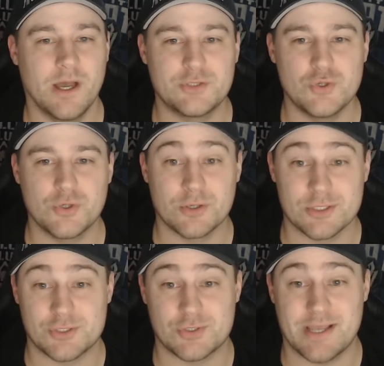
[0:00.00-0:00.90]
2
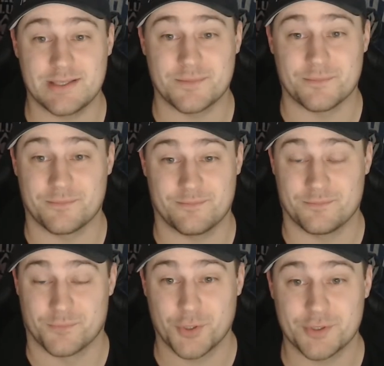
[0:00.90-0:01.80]
girls tried to
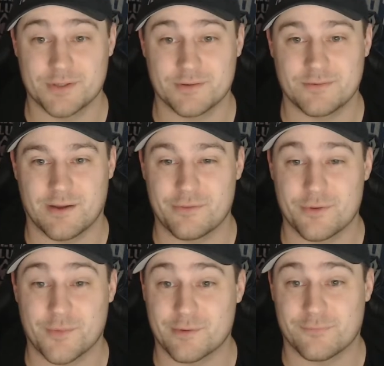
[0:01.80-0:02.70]
murder
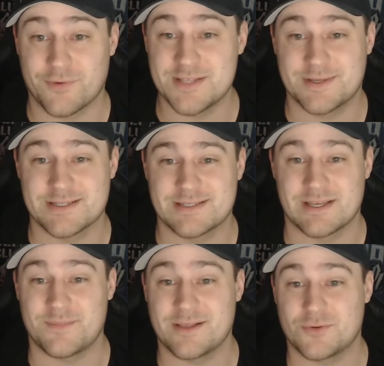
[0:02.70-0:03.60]
one of their friends because
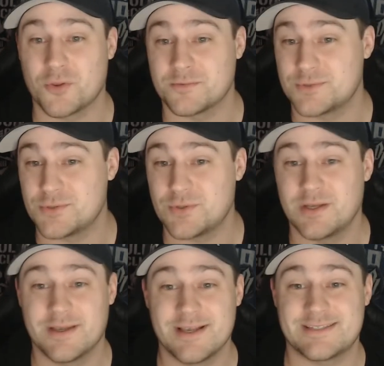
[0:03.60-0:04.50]
Slenderman told them to,
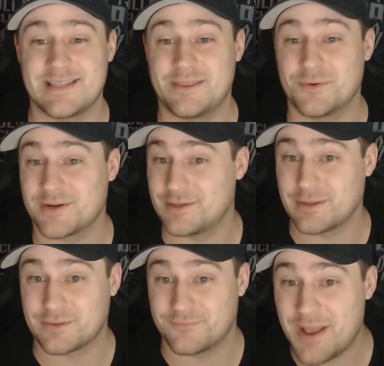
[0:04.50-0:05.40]
and saying that they were going to kill
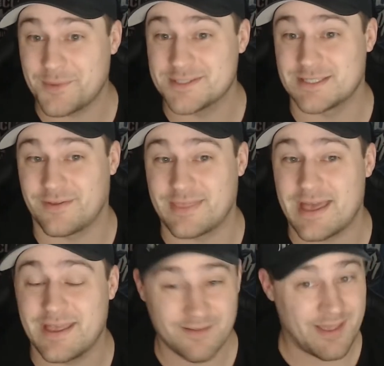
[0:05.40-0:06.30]
like their family and stuff like
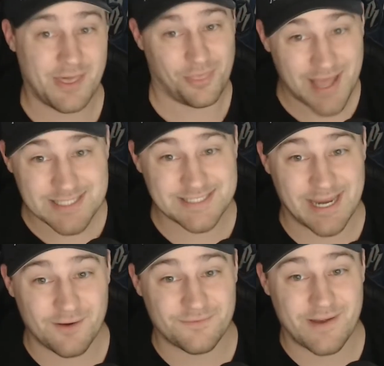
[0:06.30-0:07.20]
that. That's
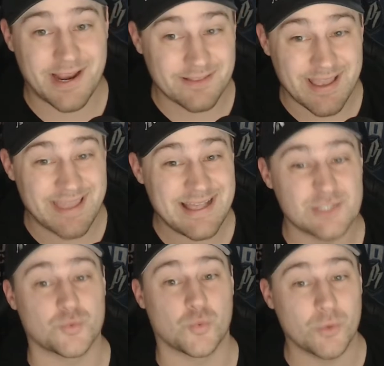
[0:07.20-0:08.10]
terrifying, and
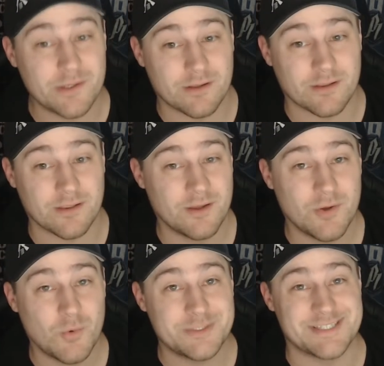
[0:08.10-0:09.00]
that's real,
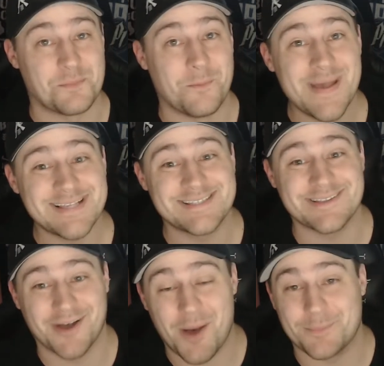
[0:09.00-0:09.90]
which is messed
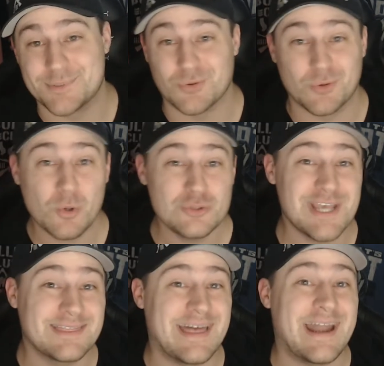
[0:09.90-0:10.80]
up. So go
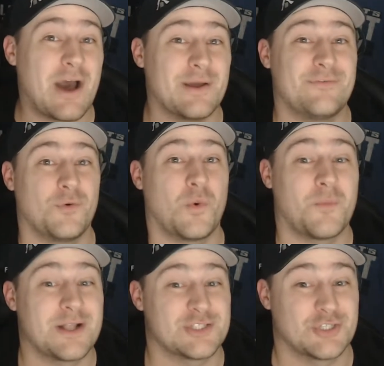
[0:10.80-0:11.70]
check that out if you want to
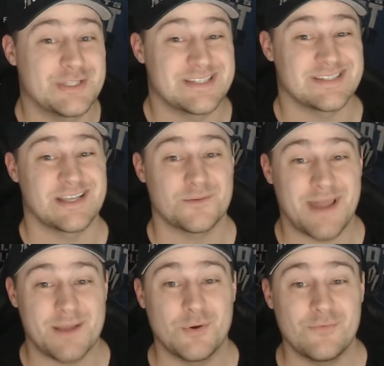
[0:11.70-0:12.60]
watch a good
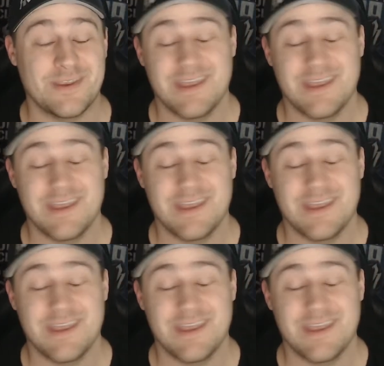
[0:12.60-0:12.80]
Slenderman movie.